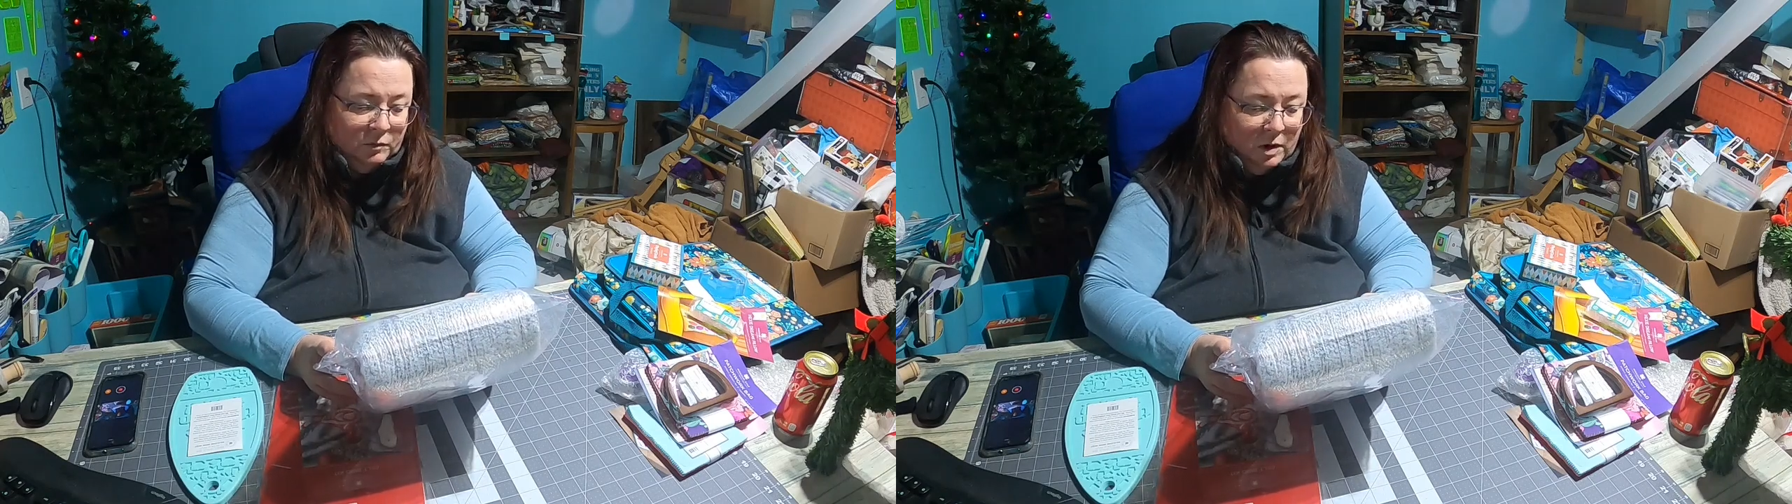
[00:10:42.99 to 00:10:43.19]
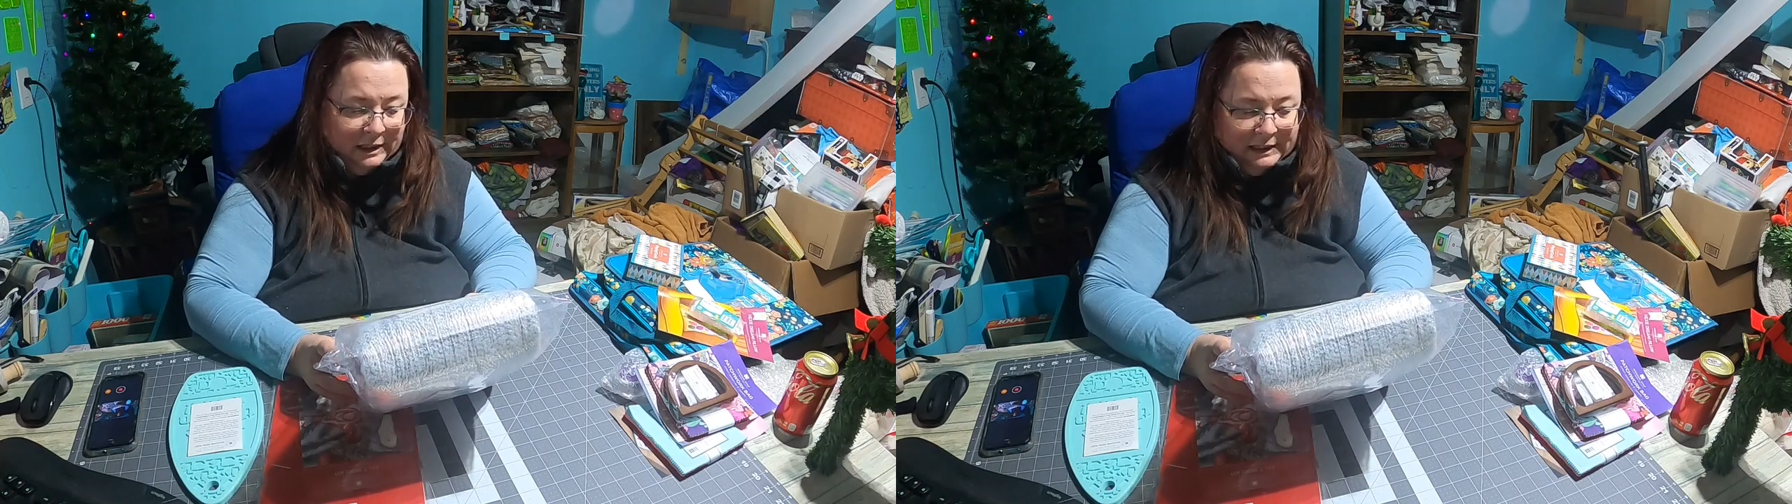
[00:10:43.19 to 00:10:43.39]

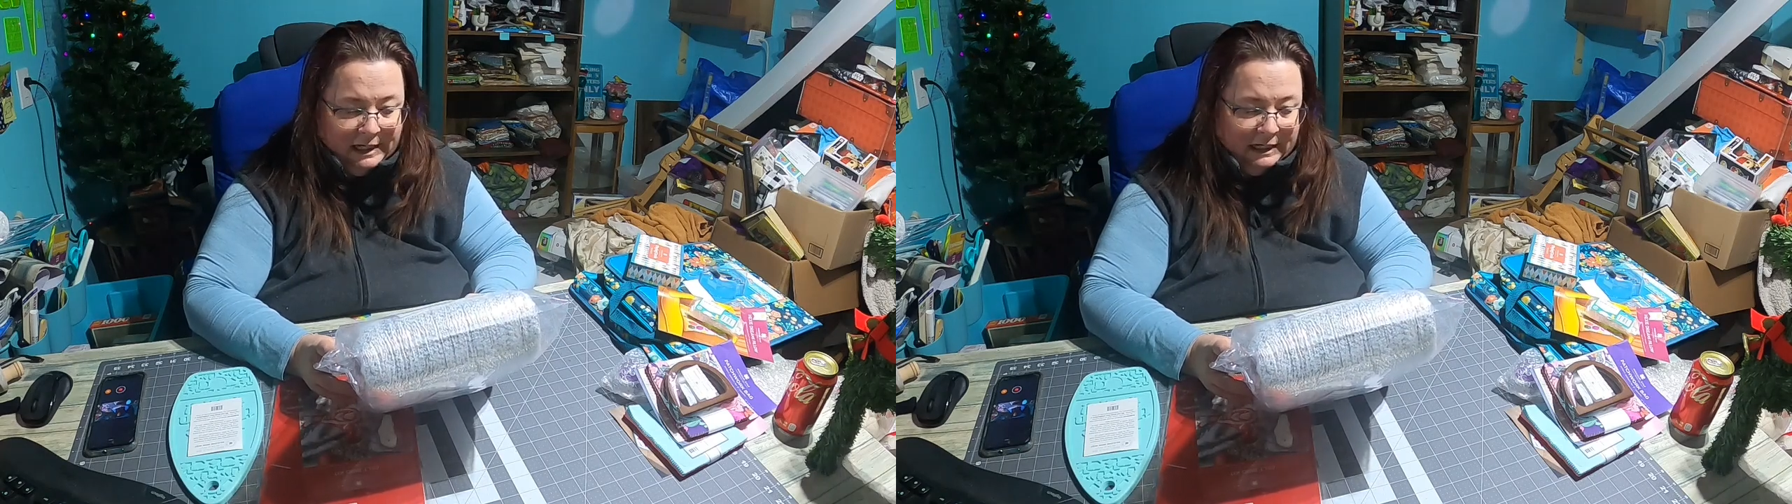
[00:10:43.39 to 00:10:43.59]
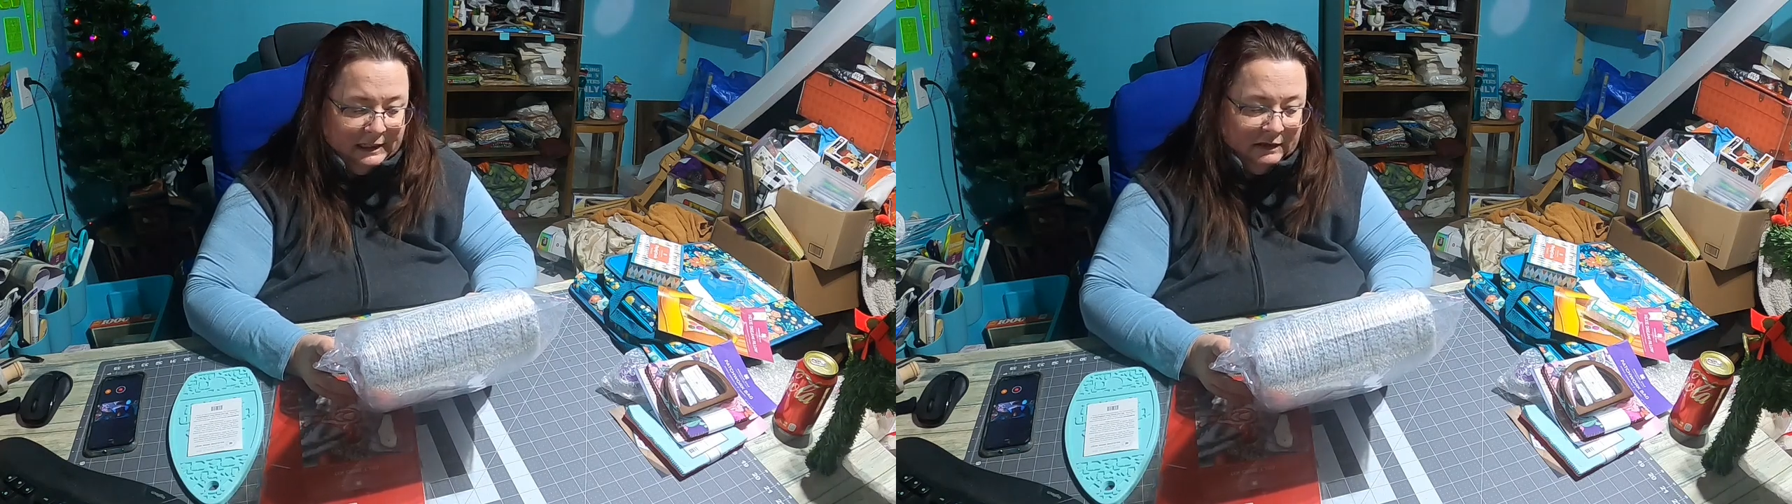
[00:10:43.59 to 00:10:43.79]
wine
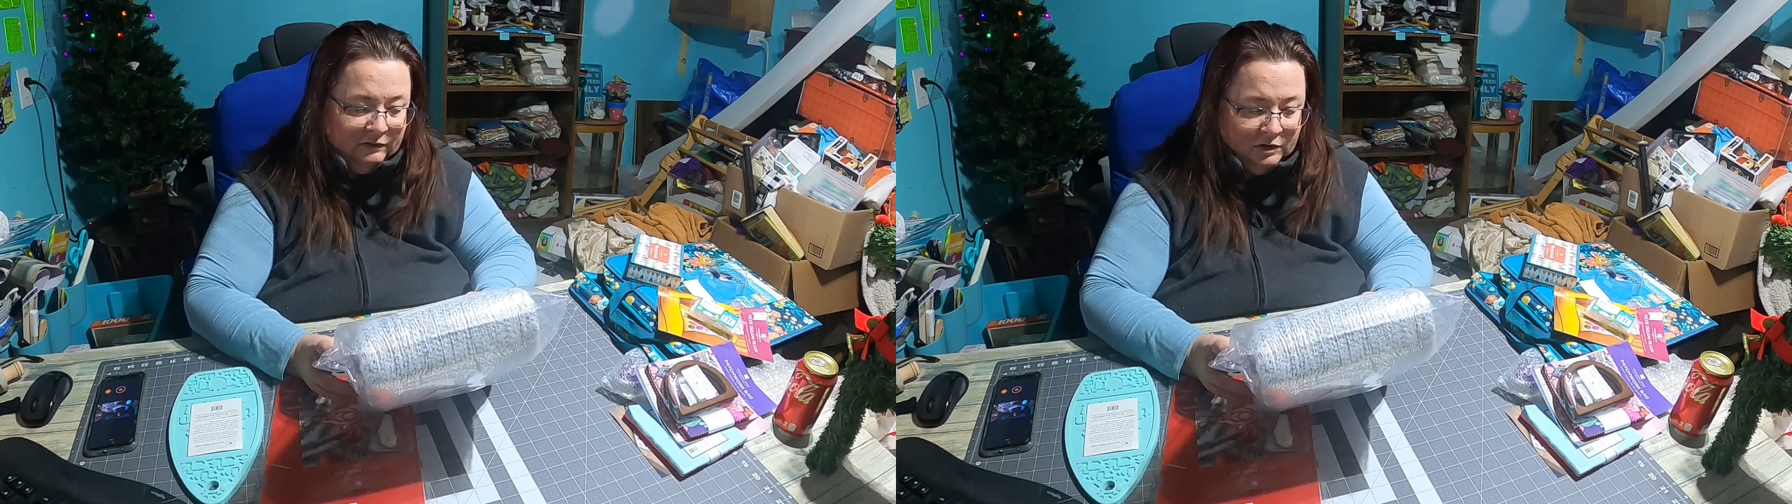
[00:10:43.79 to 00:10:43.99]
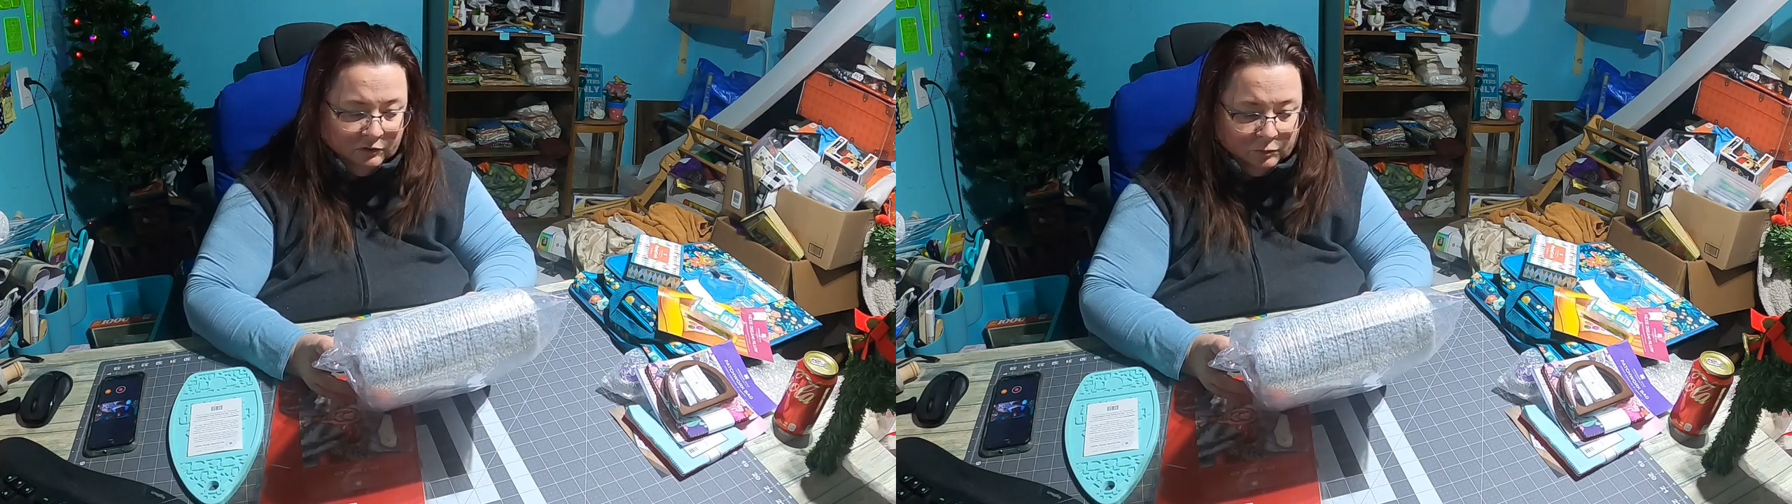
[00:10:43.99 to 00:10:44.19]

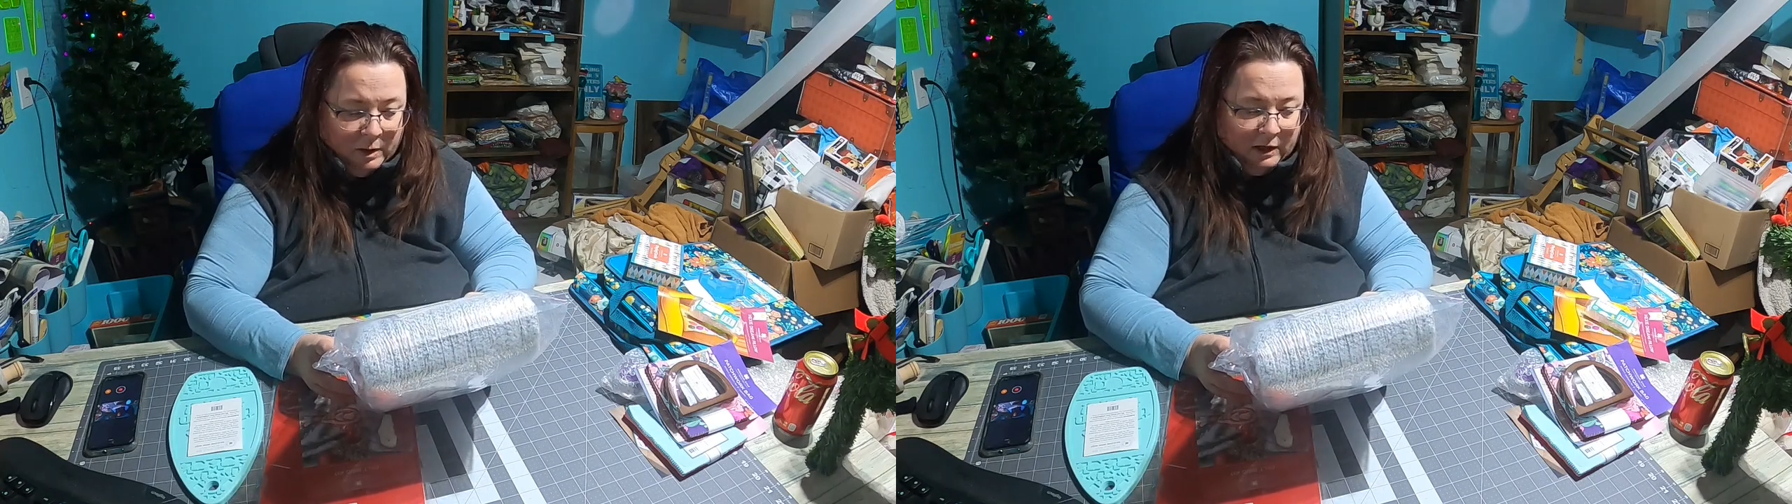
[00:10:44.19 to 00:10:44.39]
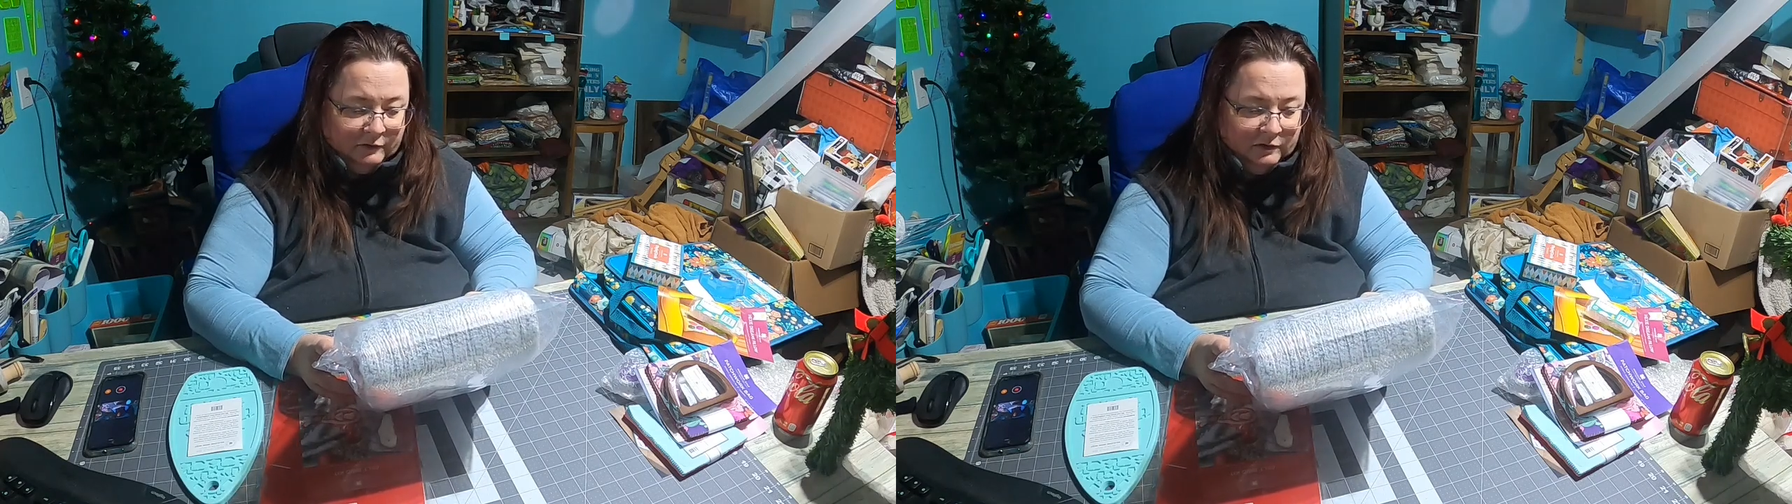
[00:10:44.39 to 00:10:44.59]
caddies, lunch
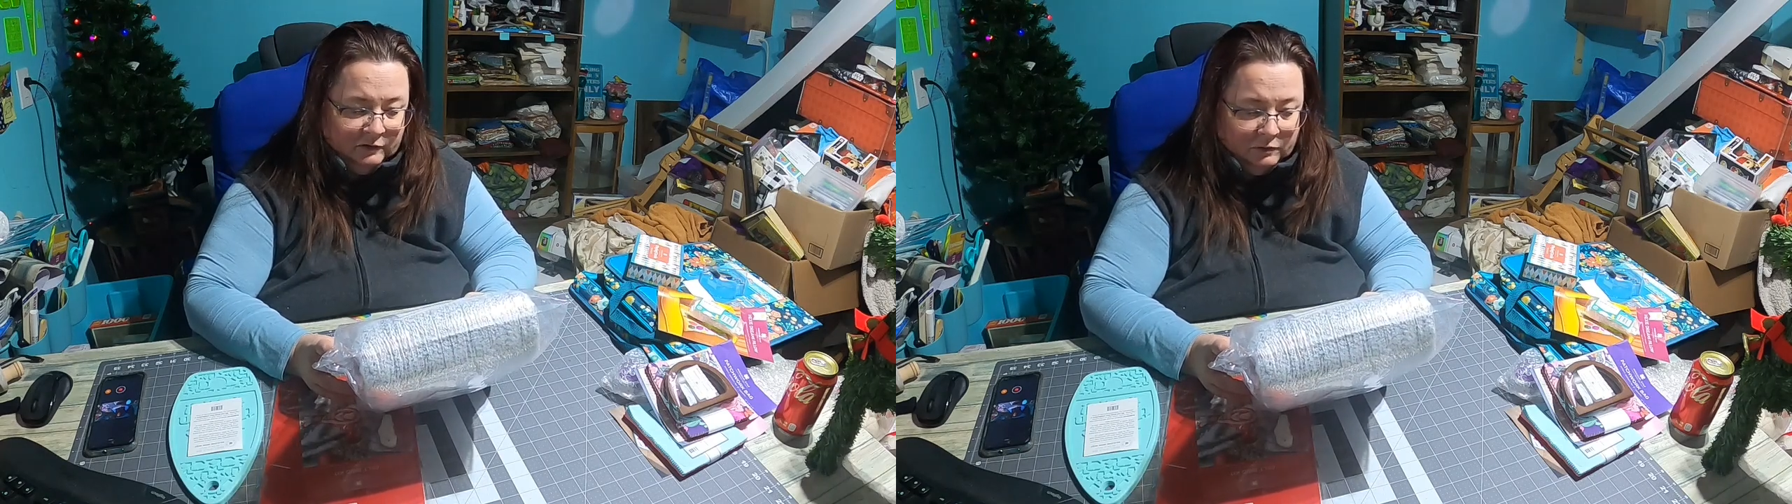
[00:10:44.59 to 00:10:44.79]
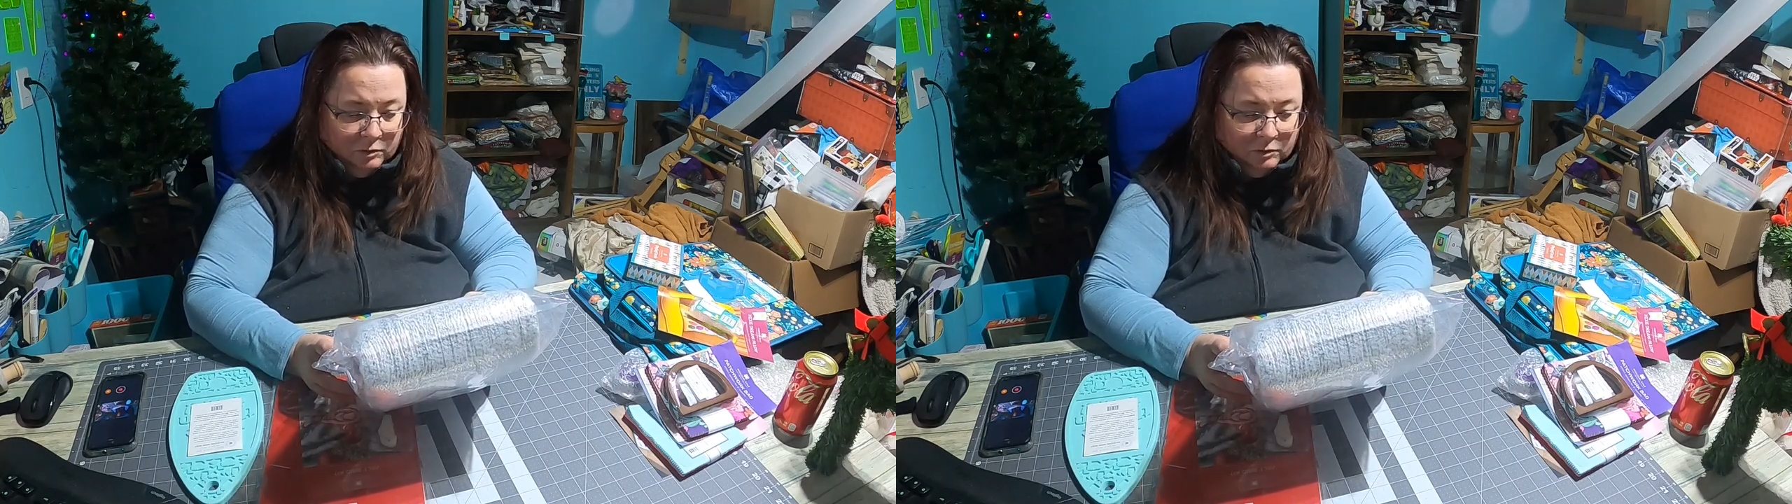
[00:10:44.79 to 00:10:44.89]
boxes,